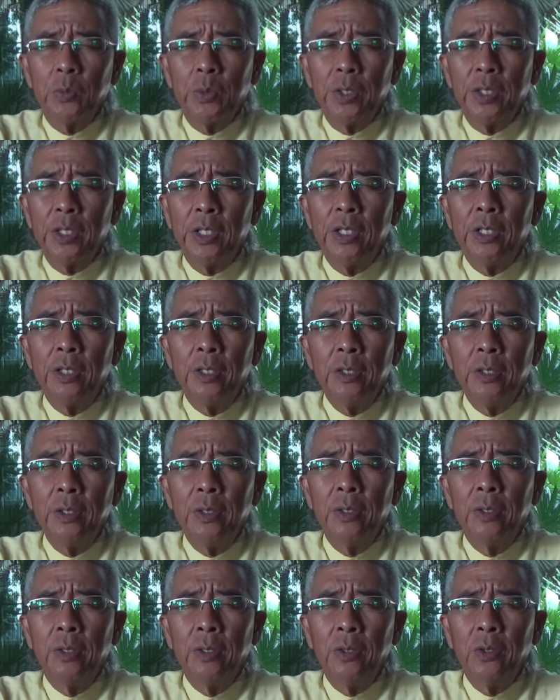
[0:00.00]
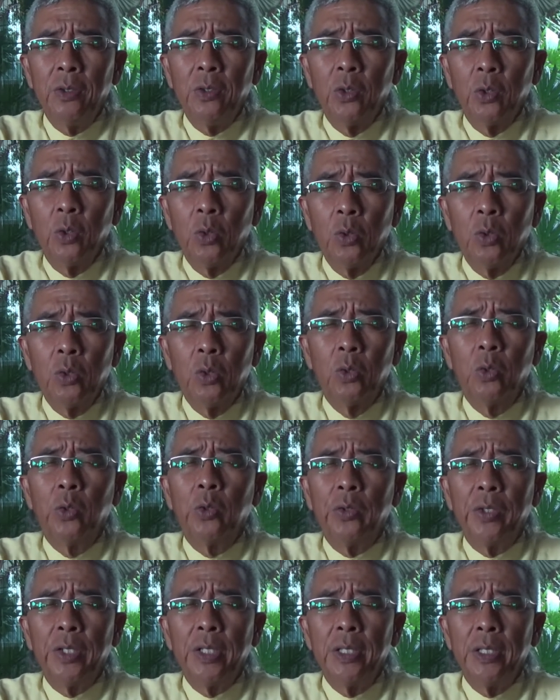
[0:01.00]
within your
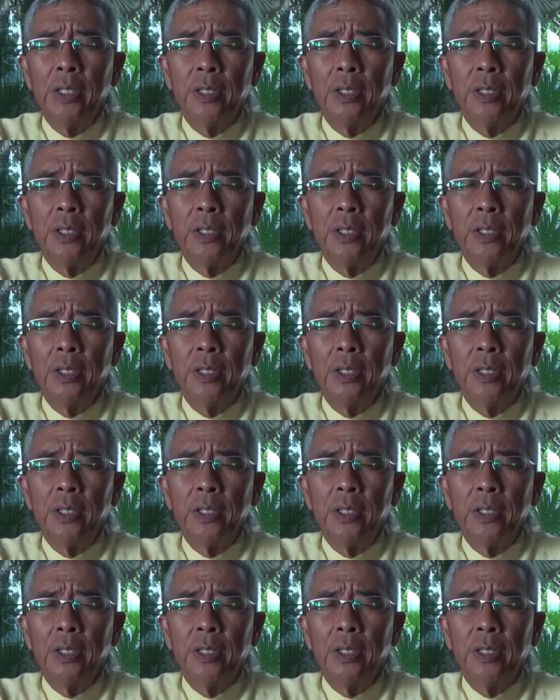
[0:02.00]
glory.